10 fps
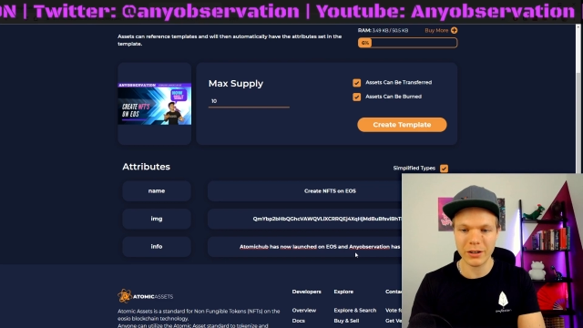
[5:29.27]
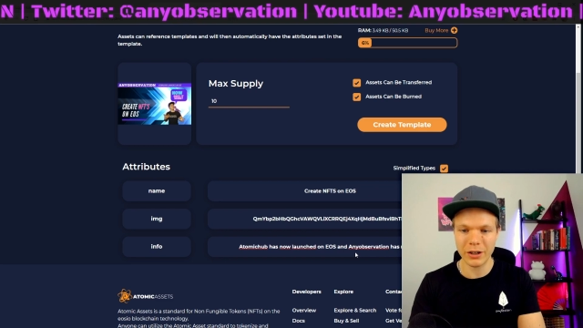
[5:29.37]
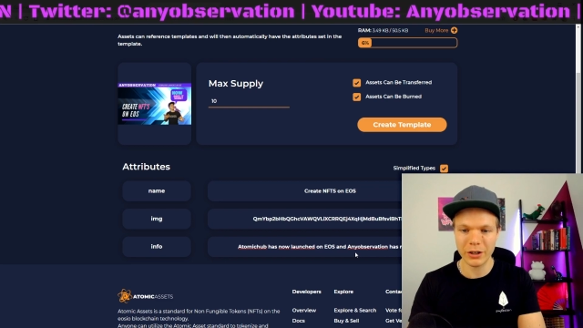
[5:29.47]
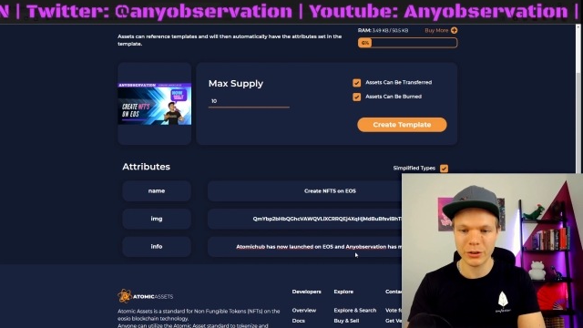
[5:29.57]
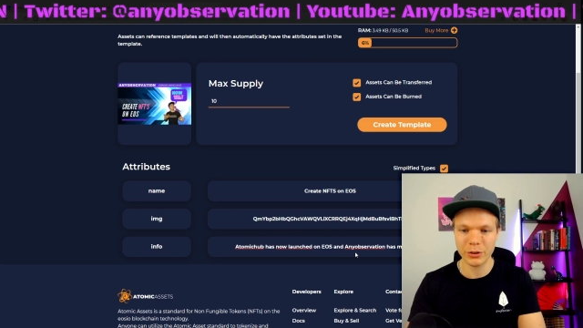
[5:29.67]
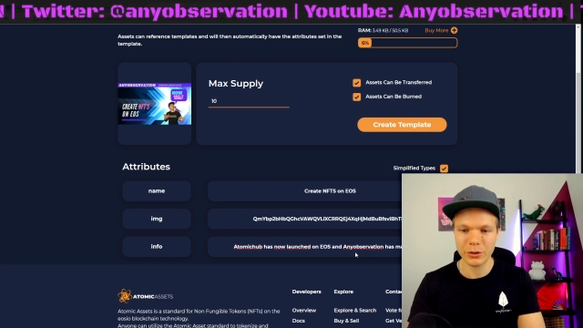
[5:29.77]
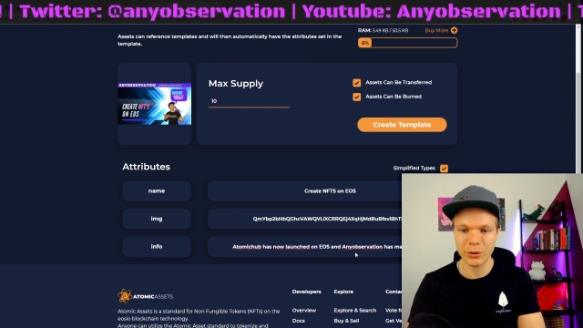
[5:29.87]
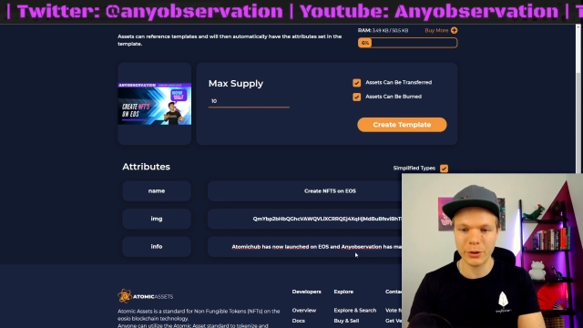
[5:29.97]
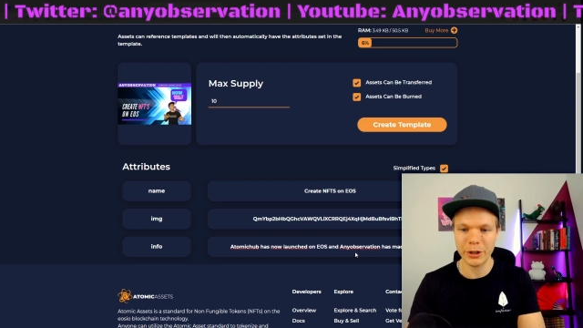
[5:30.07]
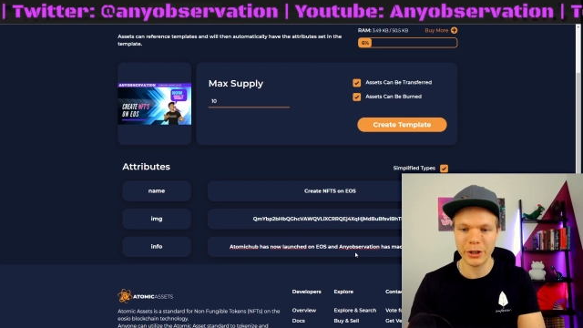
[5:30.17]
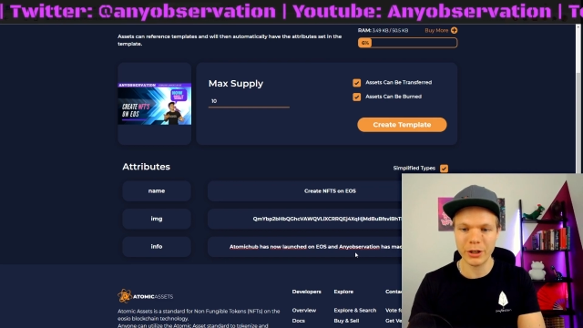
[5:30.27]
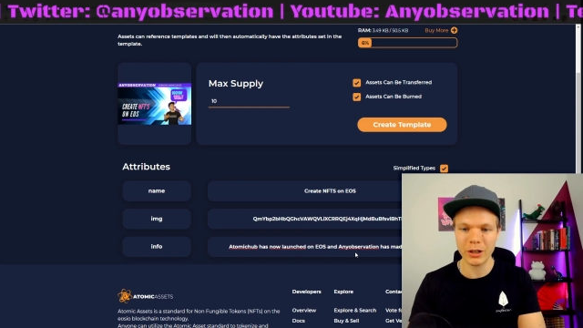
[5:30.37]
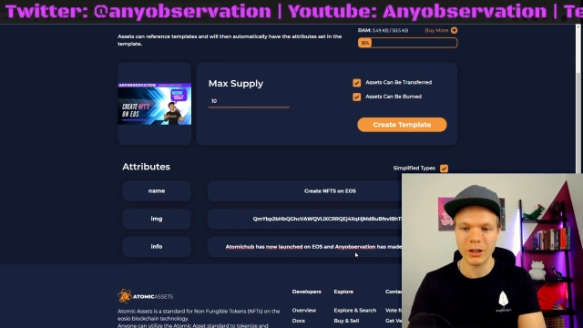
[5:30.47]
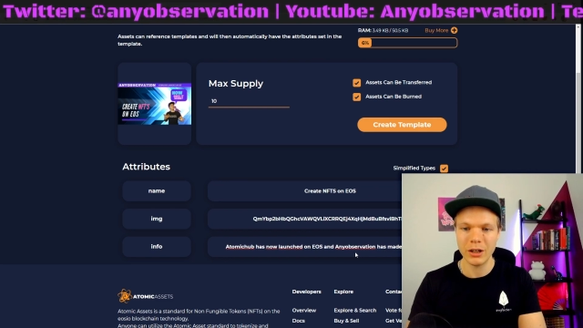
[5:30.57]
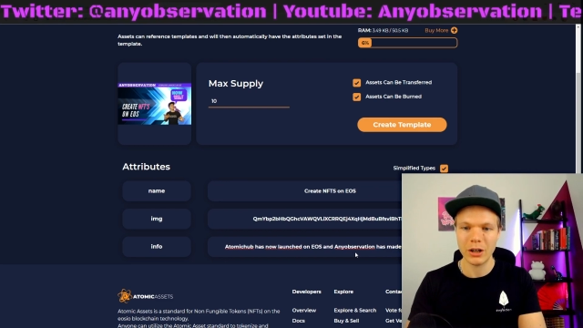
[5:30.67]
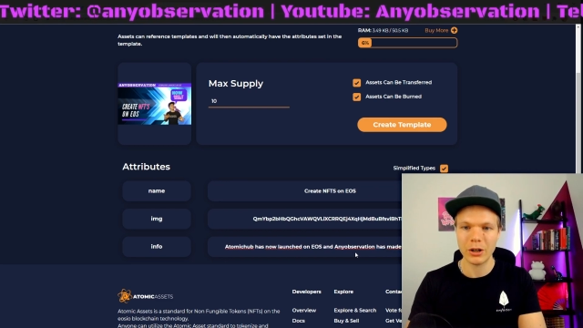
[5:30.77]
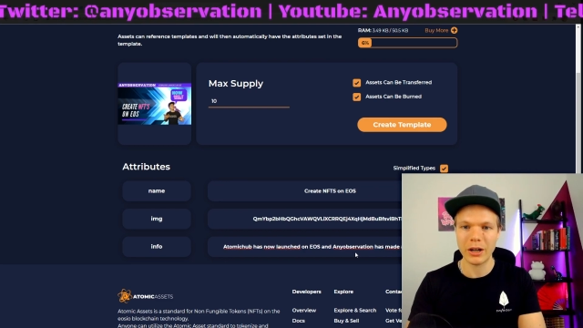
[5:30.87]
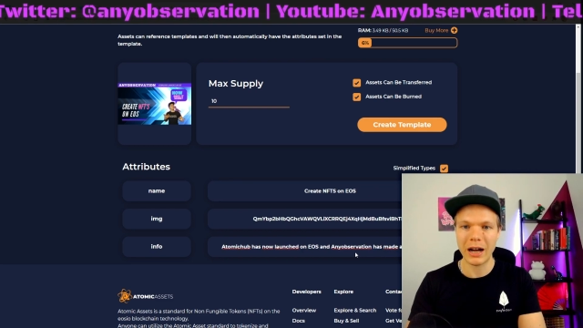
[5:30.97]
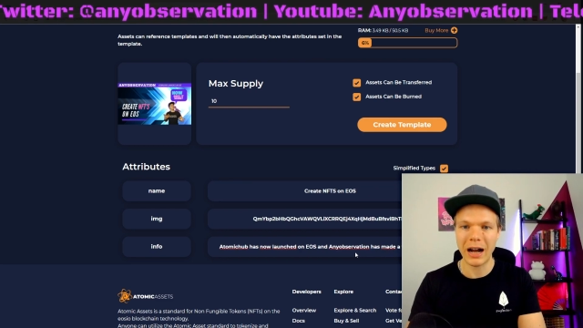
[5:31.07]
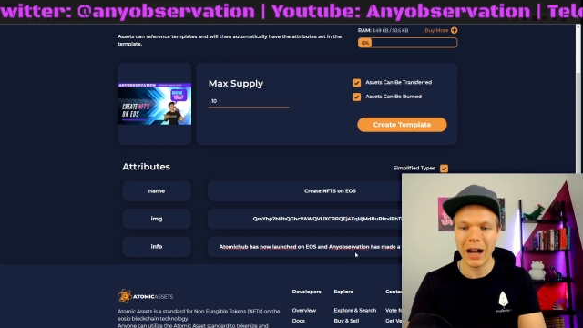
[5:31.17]
a tutorial on
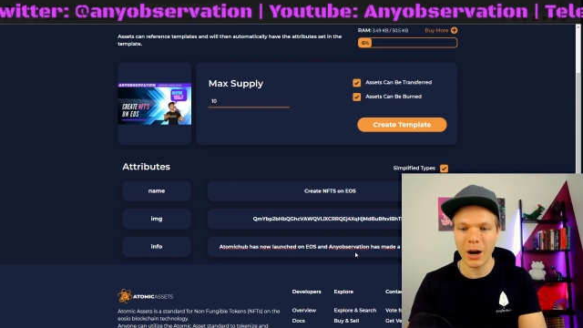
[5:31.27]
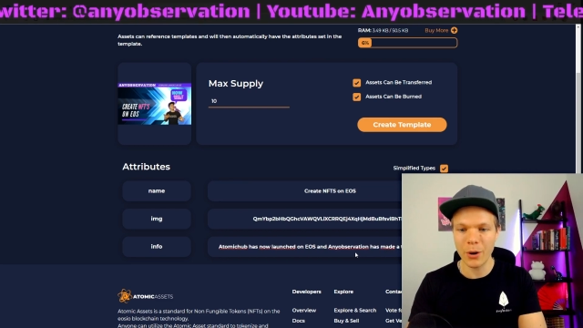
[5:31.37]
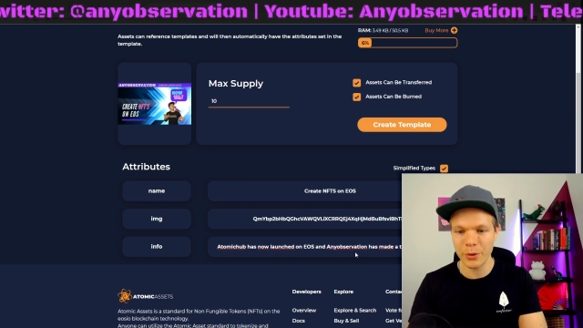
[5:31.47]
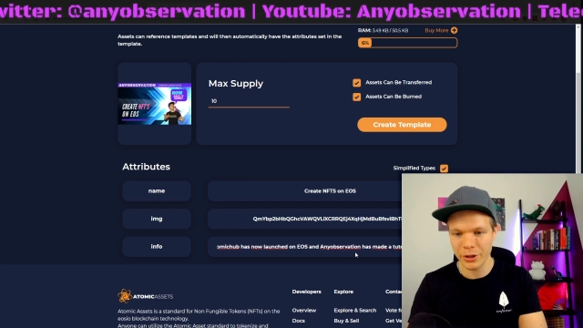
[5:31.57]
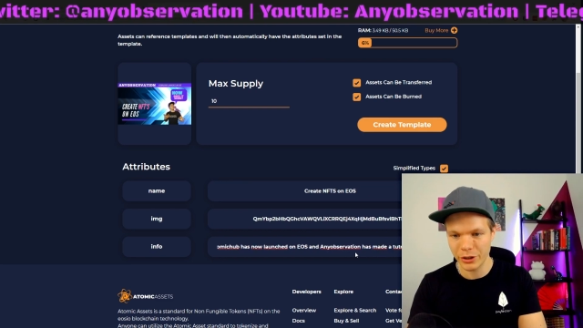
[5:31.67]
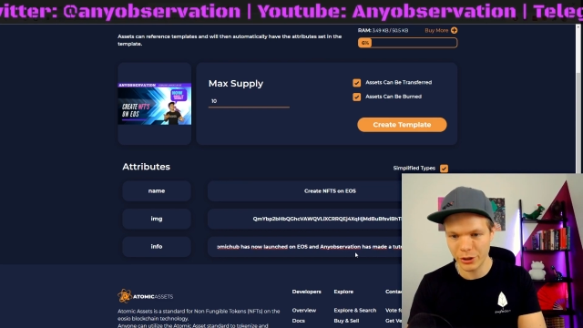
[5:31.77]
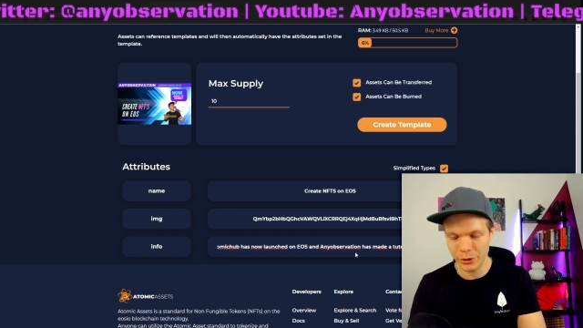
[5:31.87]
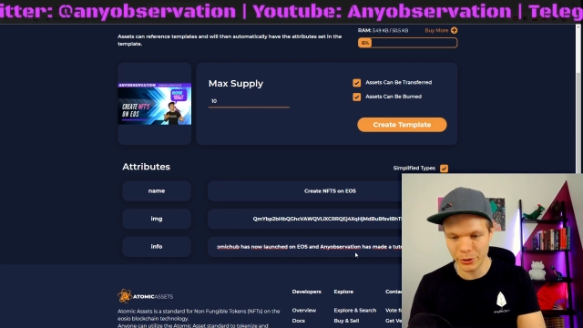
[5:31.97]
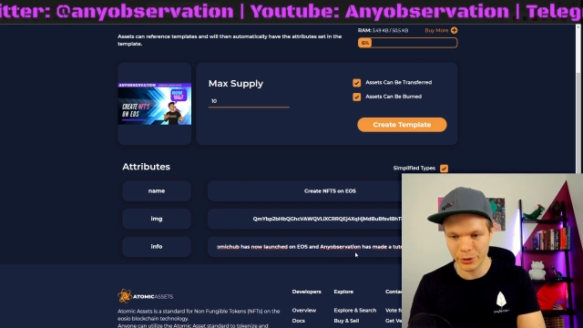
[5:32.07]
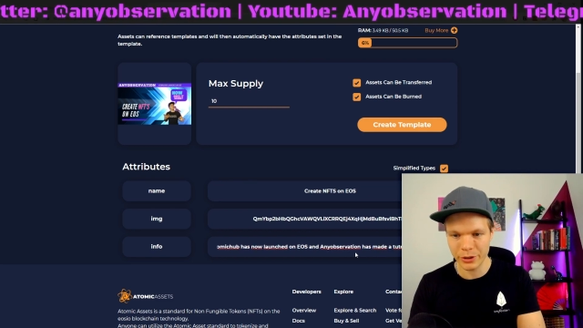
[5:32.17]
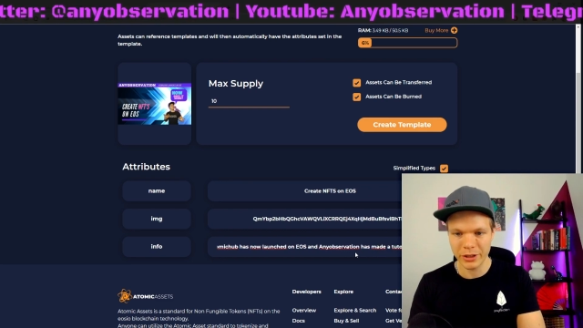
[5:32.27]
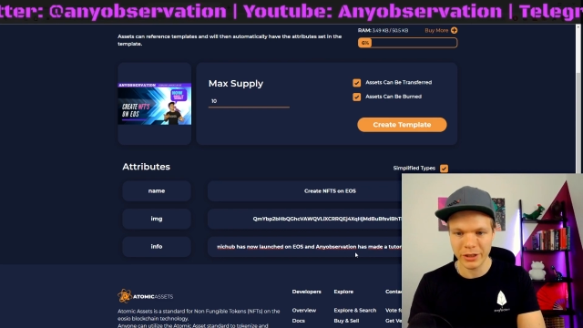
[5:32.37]
how you